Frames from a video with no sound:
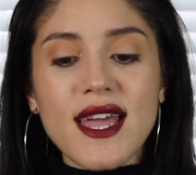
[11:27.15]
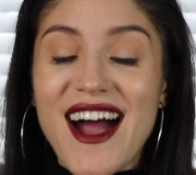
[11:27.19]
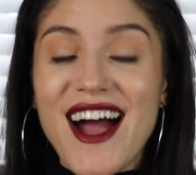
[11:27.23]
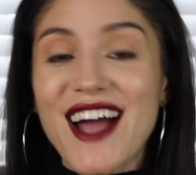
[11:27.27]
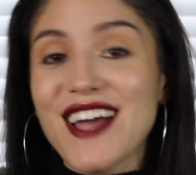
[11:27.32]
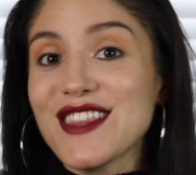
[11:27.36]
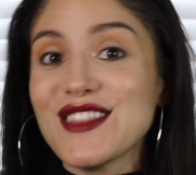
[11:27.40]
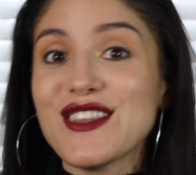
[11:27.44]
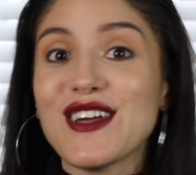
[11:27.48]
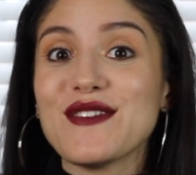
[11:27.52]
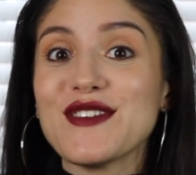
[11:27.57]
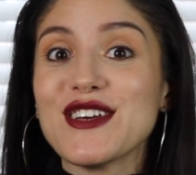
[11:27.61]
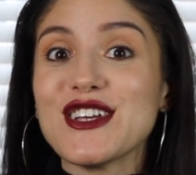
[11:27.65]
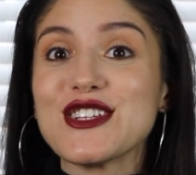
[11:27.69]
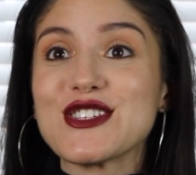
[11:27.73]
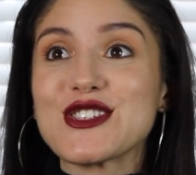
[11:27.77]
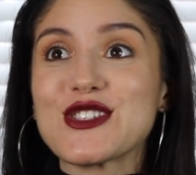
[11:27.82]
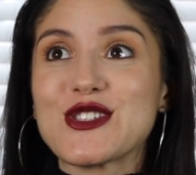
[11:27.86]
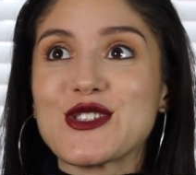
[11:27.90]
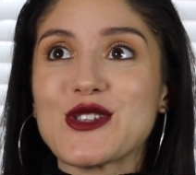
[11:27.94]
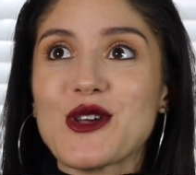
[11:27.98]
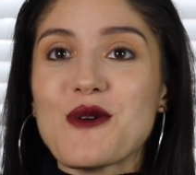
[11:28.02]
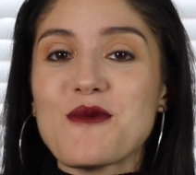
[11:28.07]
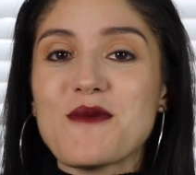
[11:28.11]
I love it
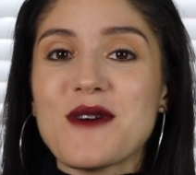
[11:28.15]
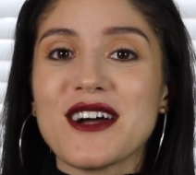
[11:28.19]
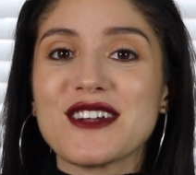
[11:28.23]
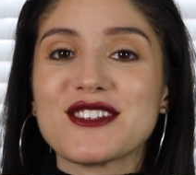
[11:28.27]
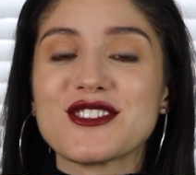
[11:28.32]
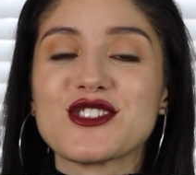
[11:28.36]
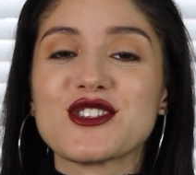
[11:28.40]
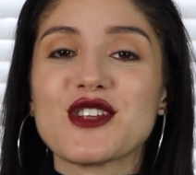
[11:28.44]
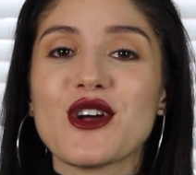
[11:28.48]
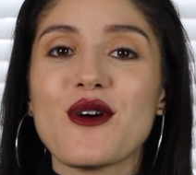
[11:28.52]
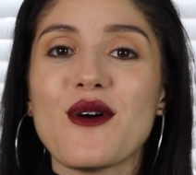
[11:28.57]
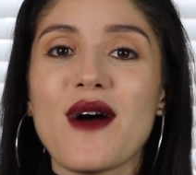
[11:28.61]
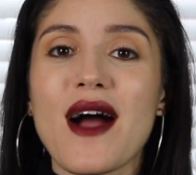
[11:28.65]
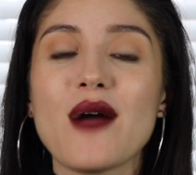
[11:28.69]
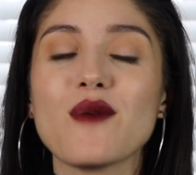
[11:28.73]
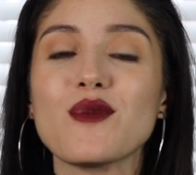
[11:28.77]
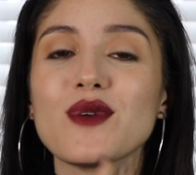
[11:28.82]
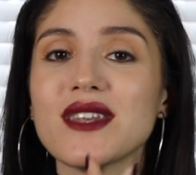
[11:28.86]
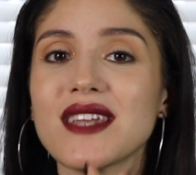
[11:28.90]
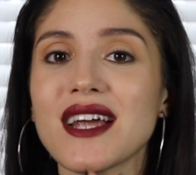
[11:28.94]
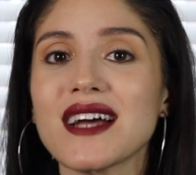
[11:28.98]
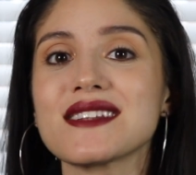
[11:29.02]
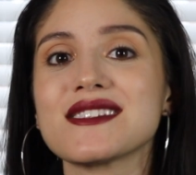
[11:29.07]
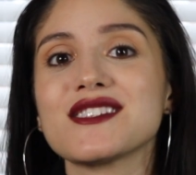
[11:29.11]
so much, so I
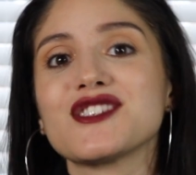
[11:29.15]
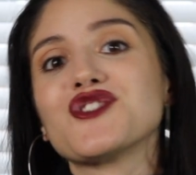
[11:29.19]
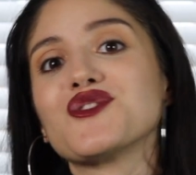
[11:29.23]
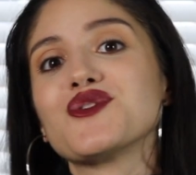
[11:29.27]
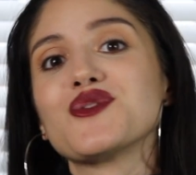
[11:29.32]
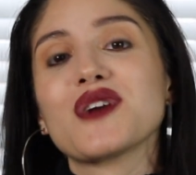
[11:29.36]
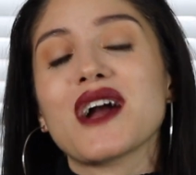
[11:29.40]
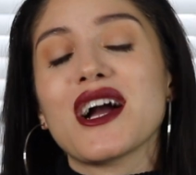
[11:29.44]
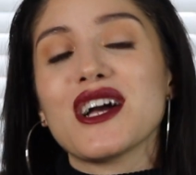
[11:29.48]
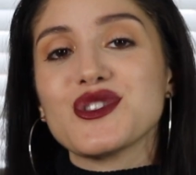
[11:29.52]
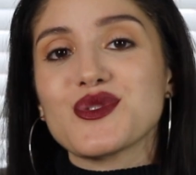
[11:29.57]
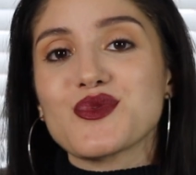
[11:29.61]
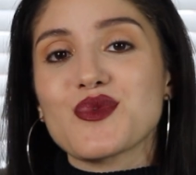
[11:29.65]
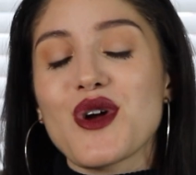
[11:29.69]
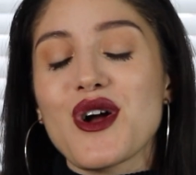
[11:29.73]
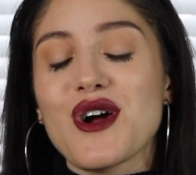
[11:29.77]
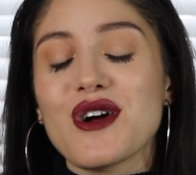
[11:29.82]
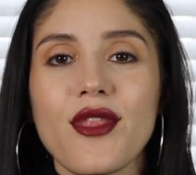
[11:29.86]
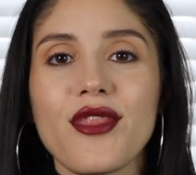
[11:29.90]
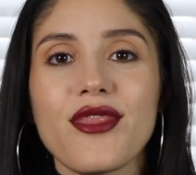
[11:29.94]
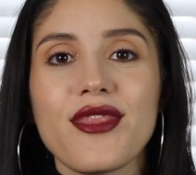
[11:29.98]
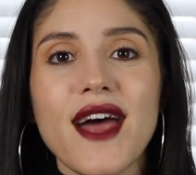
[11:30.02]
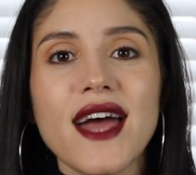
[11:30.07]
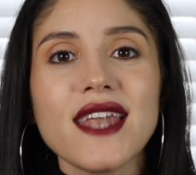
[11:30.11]
would not steer you guys
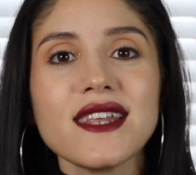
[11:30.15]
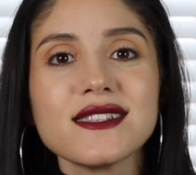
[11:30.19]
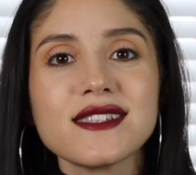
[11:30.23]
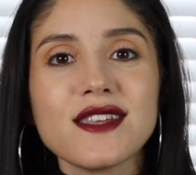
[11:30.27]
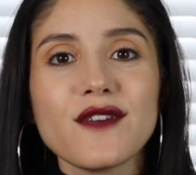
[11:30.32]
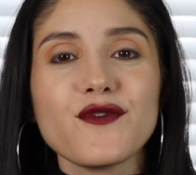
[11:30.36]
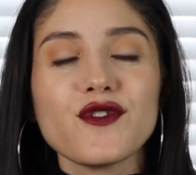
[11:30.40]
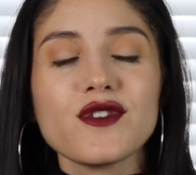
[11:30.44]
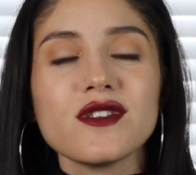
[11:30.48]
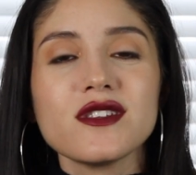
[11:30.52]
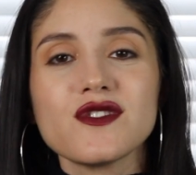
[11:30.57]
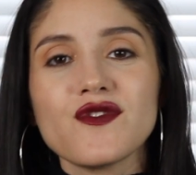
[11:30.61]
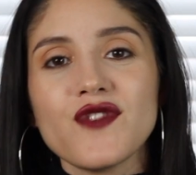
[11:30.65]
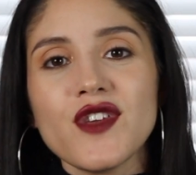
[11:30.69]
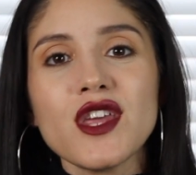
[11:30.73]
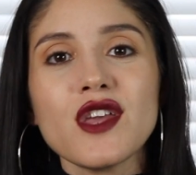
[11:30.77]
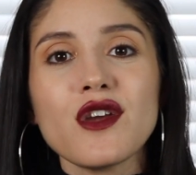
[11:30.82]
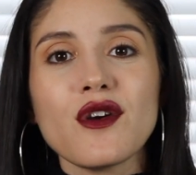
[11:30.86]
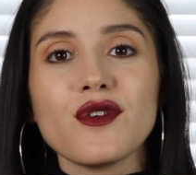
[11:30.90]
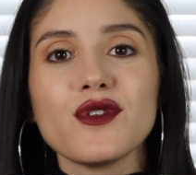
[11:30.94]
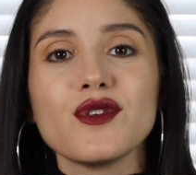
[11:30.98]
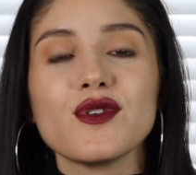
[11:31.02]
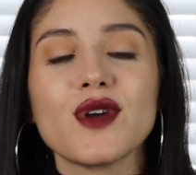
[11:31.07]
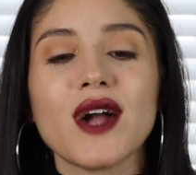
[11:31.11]
wrong. That is it for this
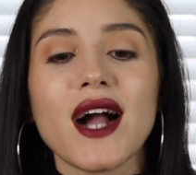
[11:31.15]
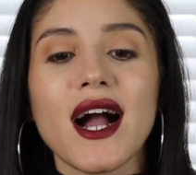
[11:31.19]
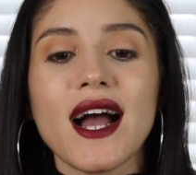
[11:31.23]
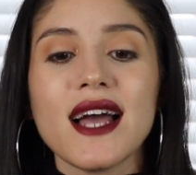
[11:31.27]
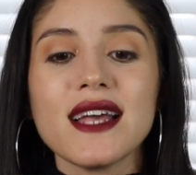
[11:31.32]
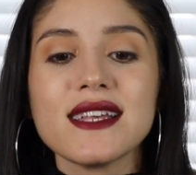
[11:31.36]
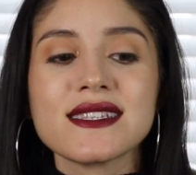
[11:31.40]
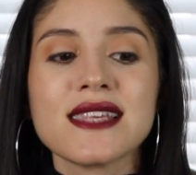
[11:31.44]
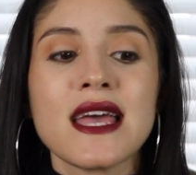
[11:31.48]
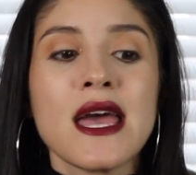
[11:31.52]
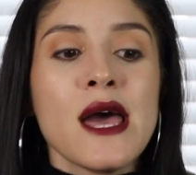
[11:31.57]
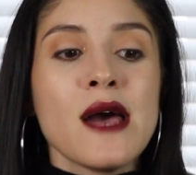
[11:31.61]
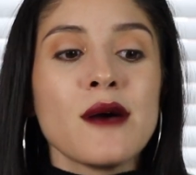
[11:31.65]
video, you guys.